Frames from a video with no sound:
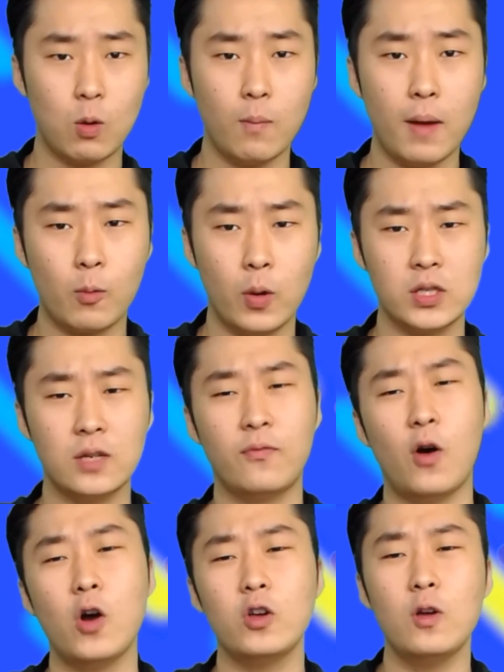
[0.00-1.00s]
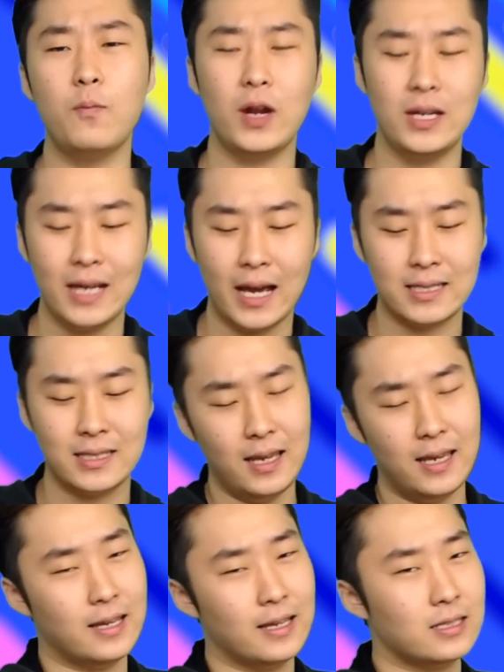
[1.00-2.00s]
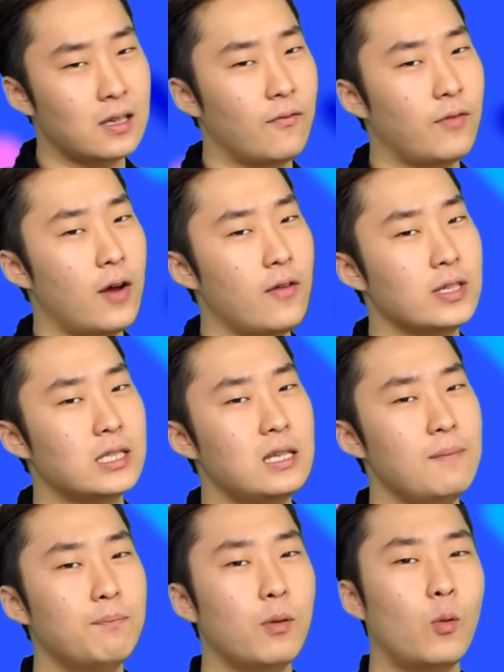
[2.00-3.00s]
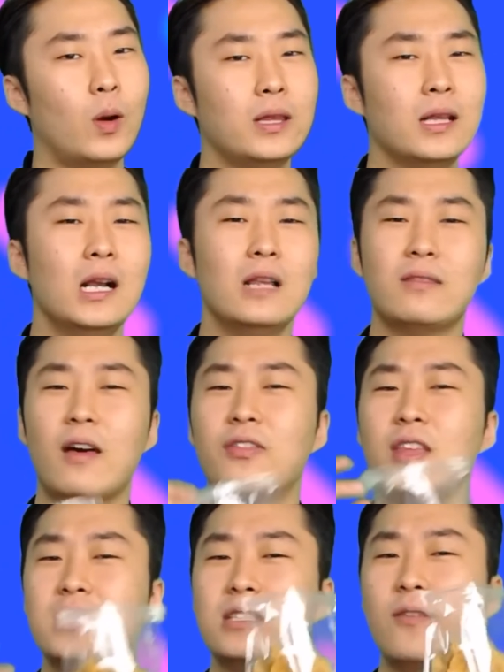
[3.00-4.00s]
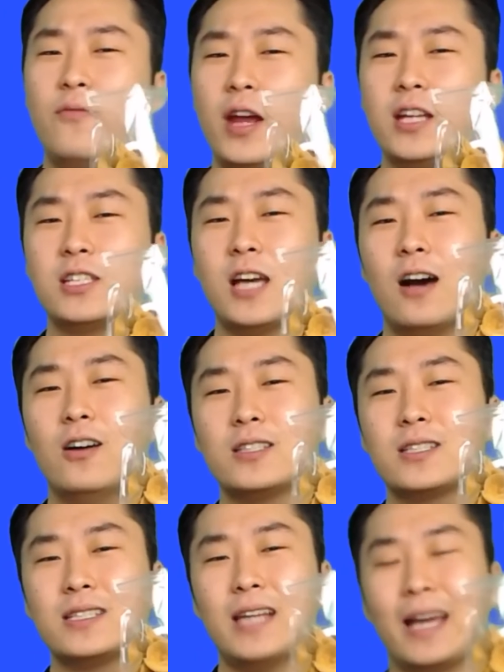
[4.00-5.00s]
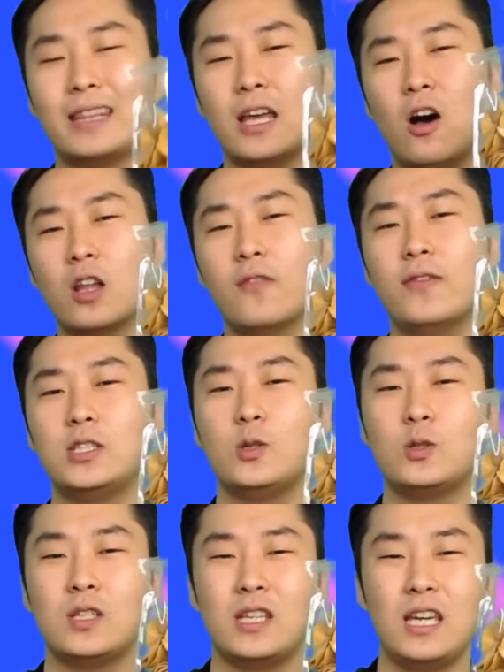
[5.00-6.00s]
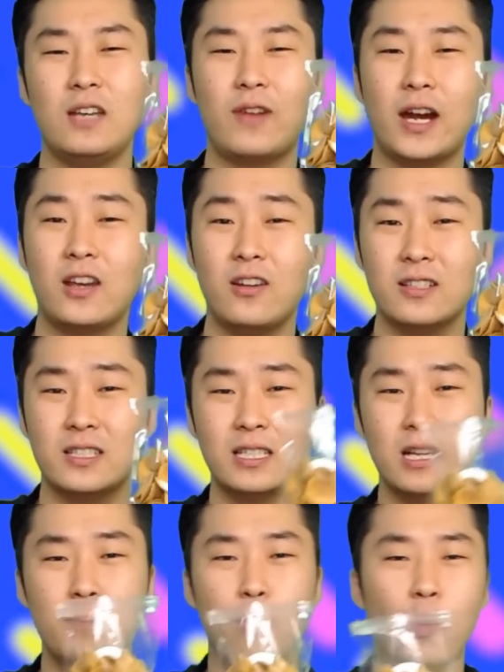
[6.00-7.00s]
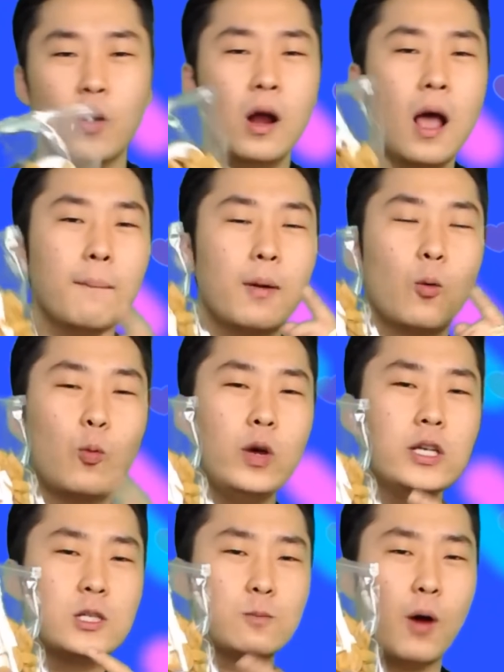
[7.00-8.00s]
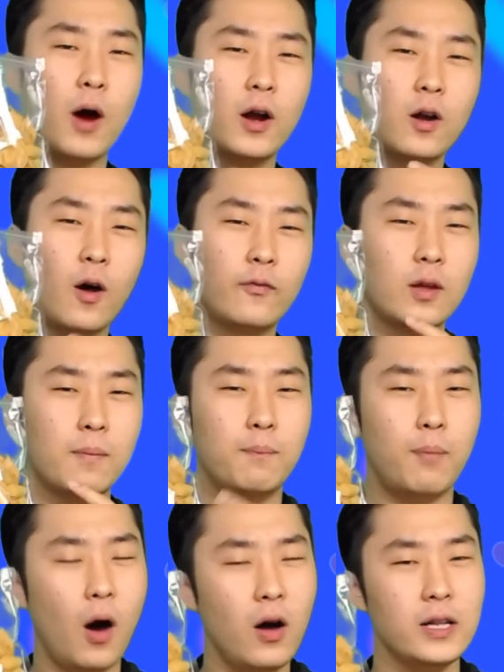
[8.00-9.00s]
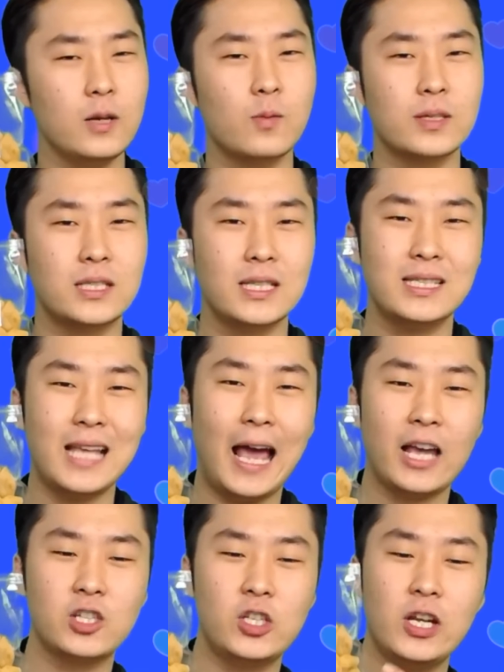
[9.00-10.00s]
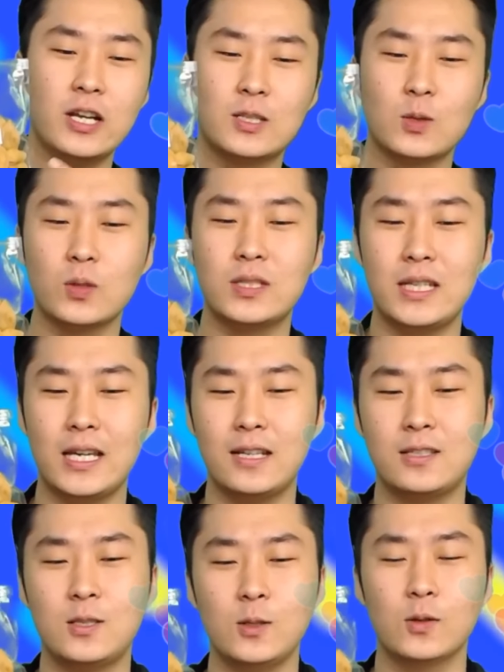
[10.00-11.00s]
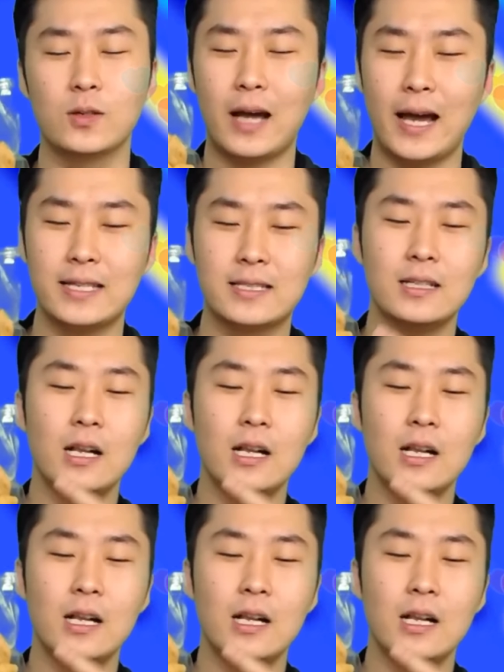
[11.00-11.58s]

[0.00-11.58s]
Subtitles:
warm-up question for all you Brainiacs is a very simple one. Now, this is a very childhood snack that all of us used to eat right here in Singapore, but which part of the body was this actually associated to? Guys,